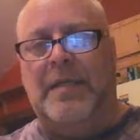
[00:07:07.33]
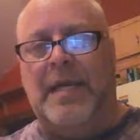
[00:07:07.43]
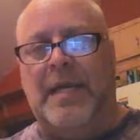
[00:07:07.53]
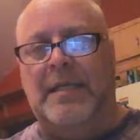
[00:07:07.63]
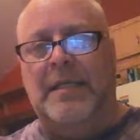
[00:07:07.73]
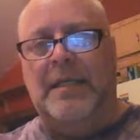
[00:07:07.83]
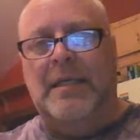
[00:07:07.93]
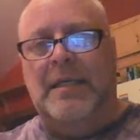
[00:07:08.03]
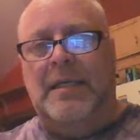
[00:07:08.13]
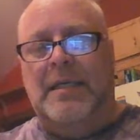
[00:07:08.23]
that
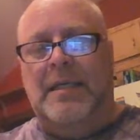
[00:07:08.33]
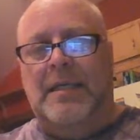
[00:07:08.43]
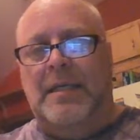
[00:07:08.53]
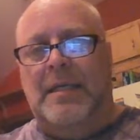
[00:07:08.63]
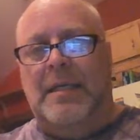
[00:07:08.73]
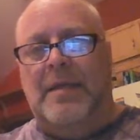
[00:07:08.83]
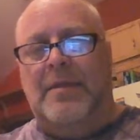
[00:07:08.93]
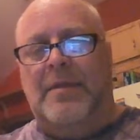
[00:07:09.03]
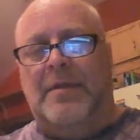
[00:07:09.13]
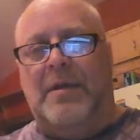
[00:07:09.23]

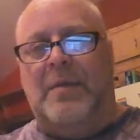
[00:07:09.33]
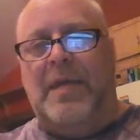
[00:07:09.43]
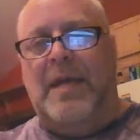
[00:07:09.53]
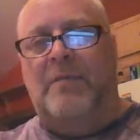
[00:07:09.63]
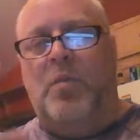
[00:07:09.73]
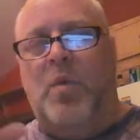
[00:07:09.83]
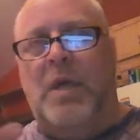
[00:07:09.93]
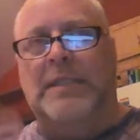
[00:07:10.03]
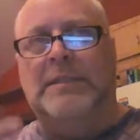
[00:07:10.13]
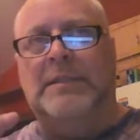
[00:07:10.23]
there. We have
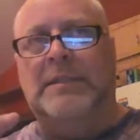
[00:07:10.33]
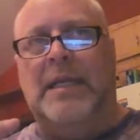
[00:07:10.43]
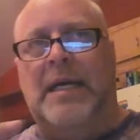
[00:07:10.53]
one